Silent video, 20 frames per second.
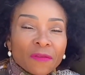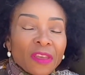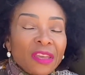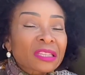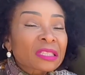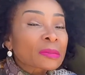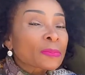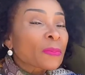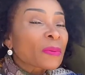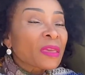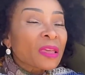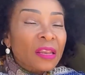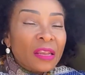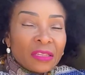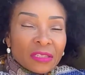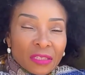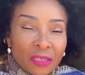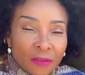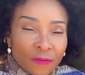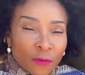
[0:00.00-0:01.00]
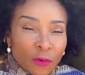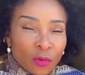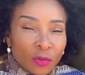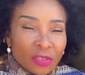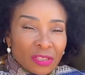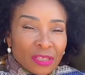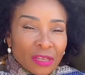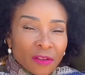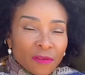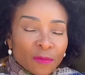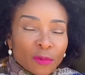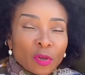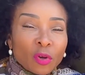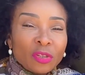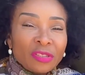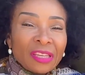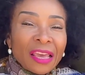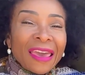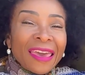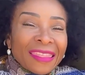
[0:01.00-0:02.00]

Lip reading: experience it for yourself, because